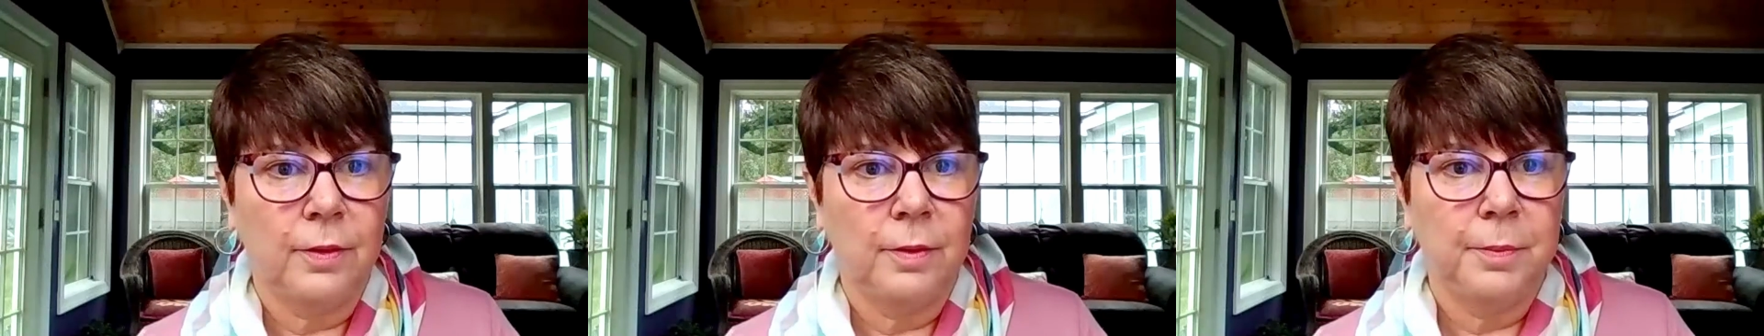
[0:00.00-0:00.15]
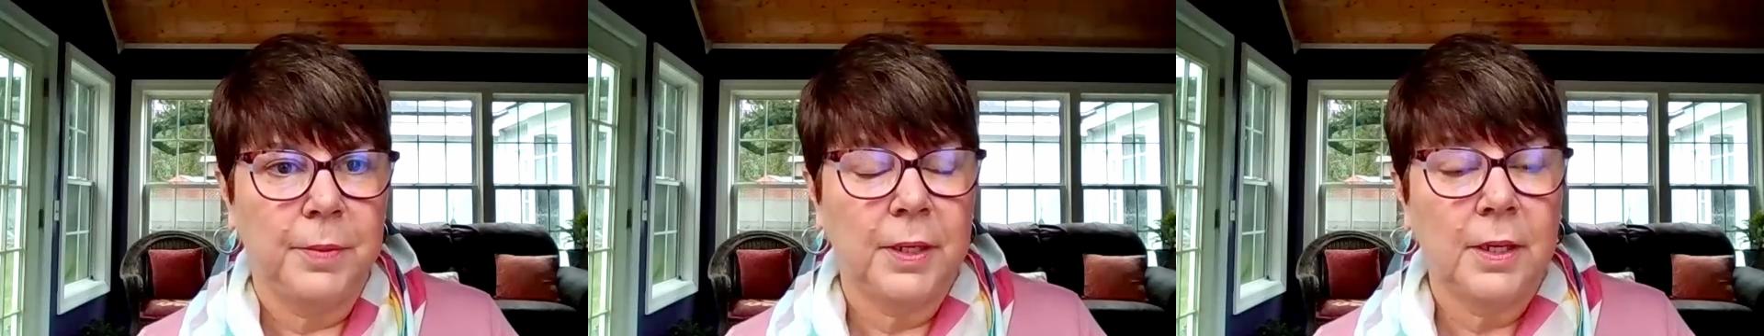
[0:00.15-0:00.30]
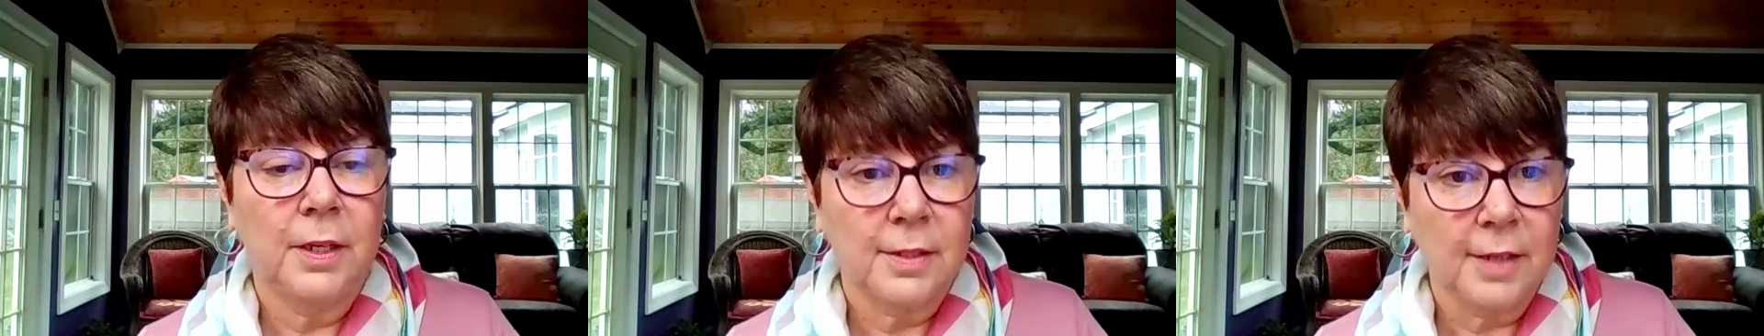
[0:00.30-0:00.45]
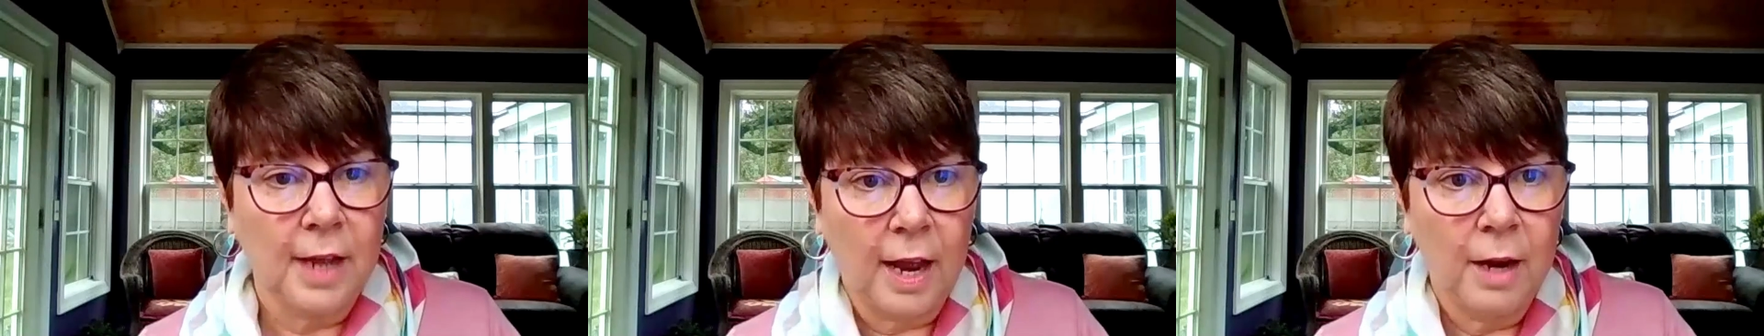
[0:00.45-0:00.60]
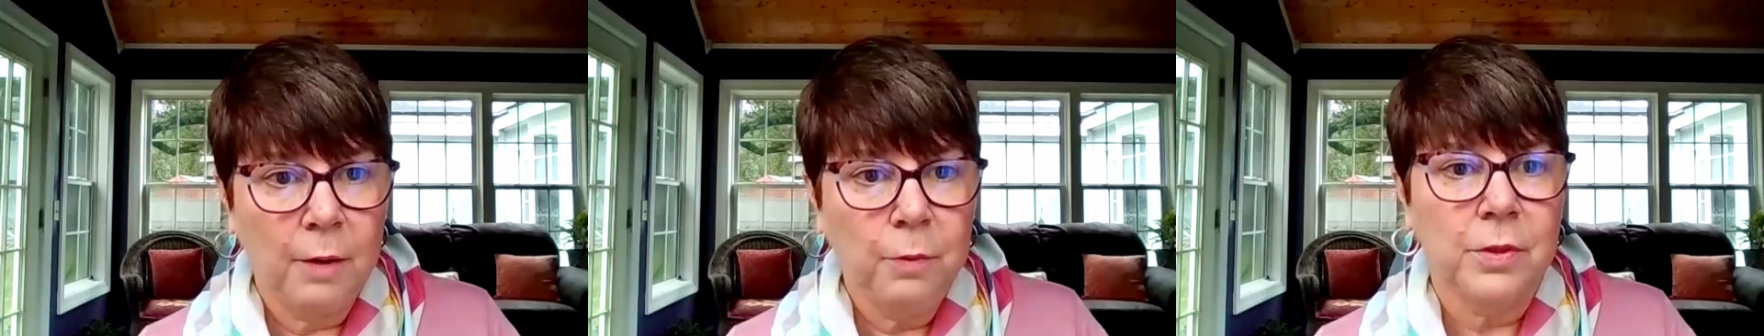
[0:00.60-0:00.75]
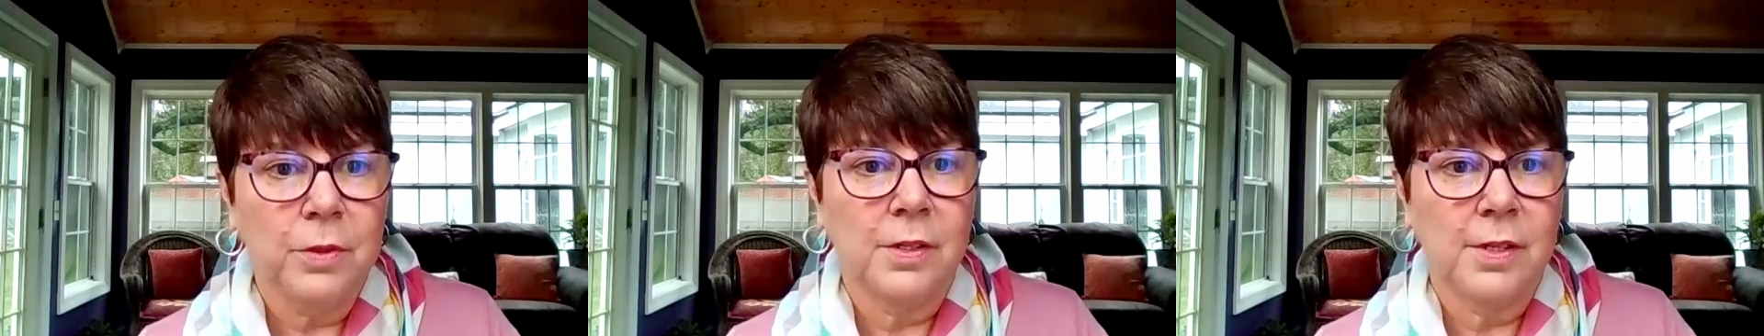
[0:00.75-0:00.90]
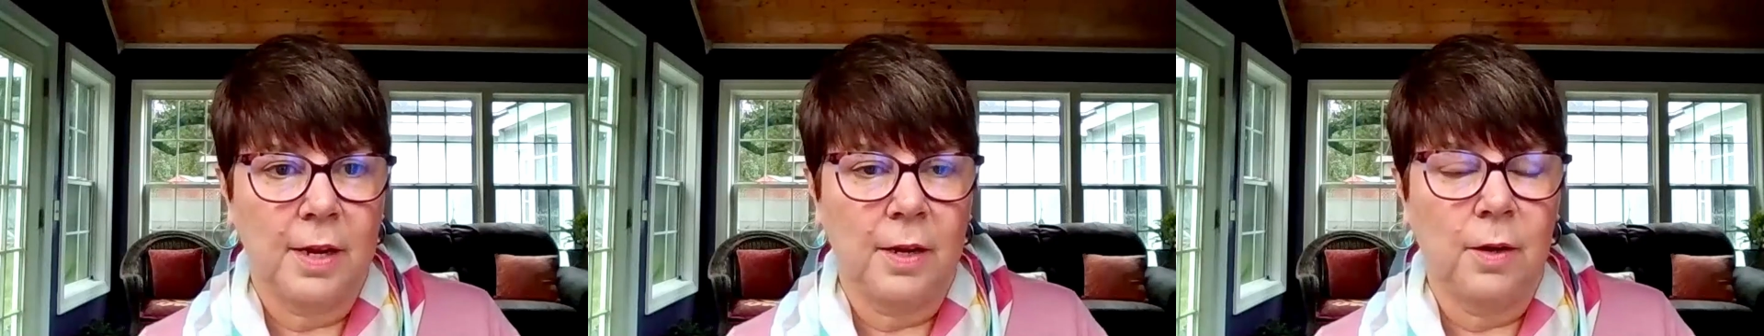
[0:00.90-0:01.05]
because I
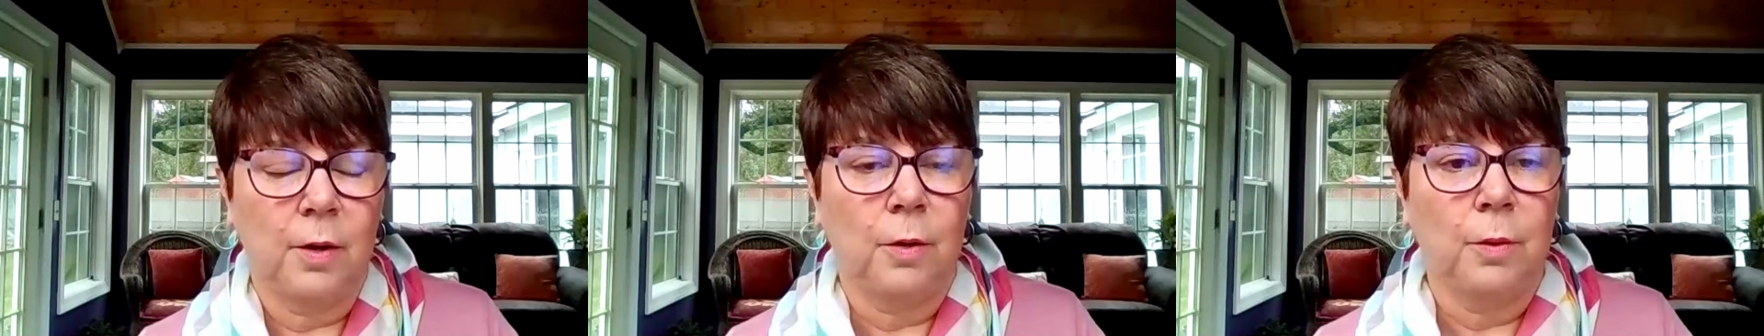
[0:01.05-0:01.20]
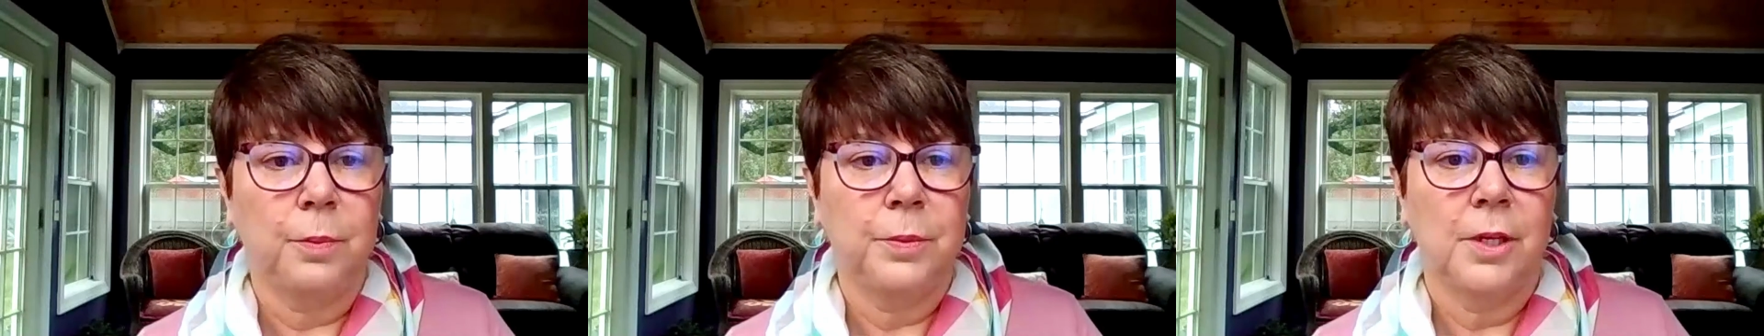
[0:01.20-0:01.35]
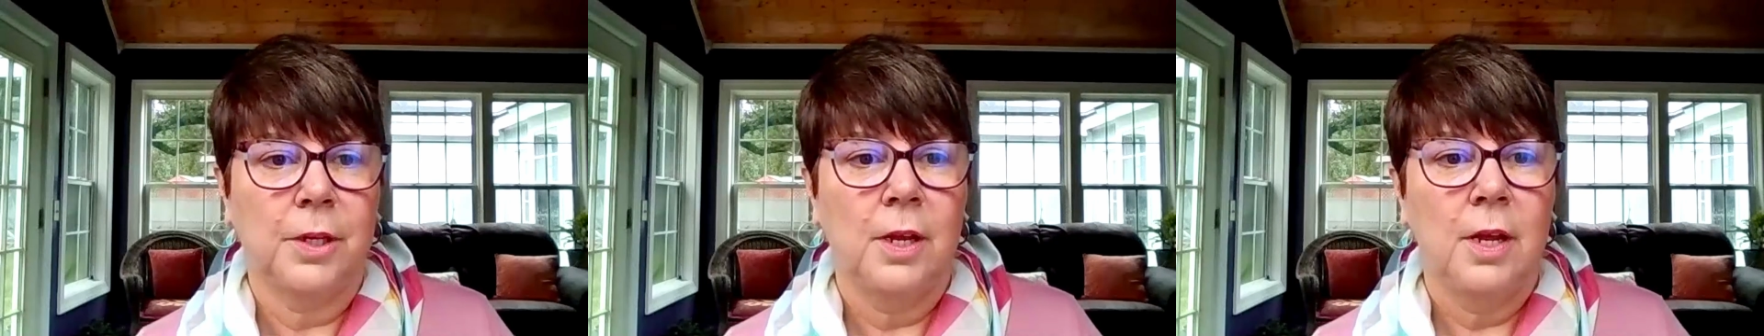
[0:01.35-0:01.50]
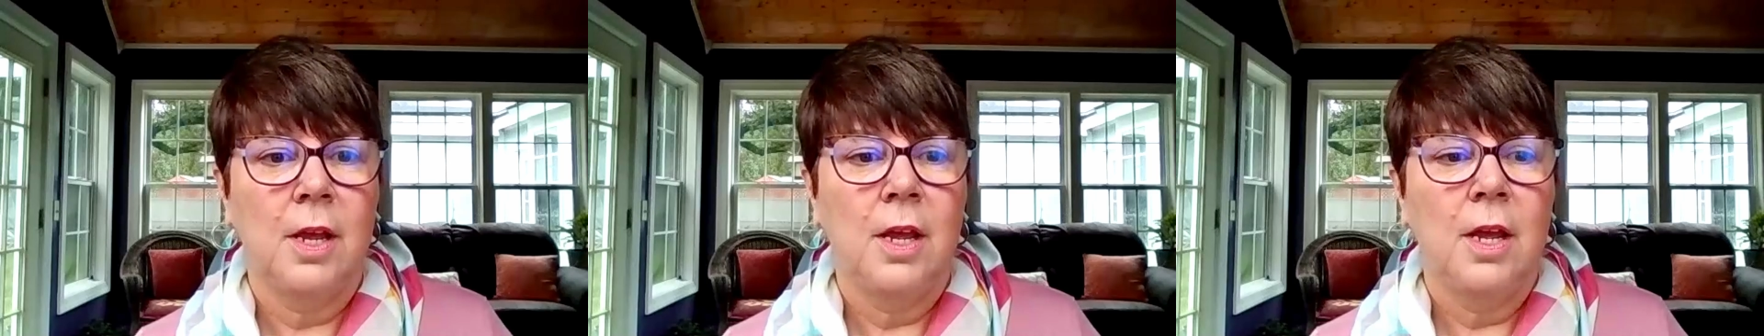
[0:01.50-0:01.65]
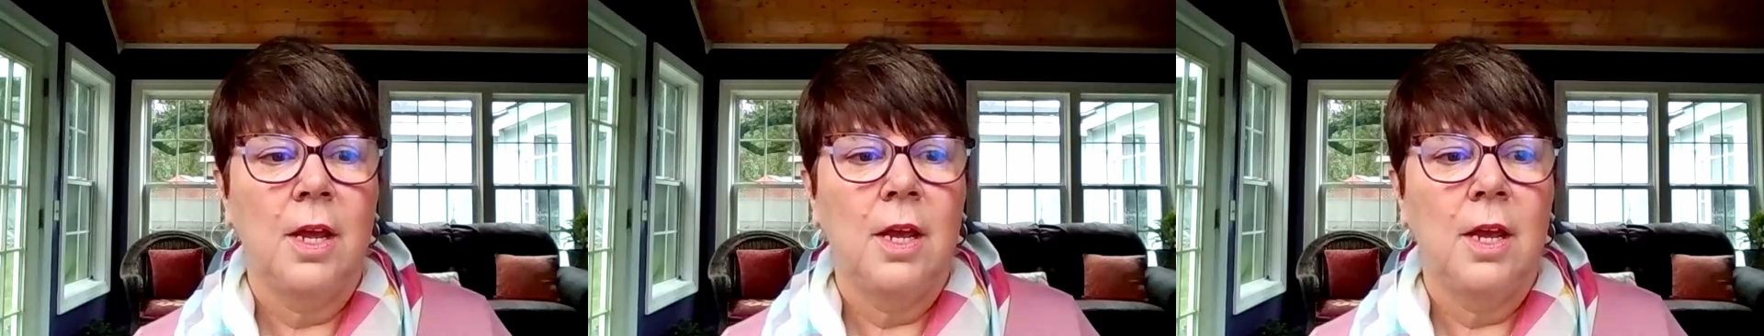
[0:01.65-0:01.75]
was helped.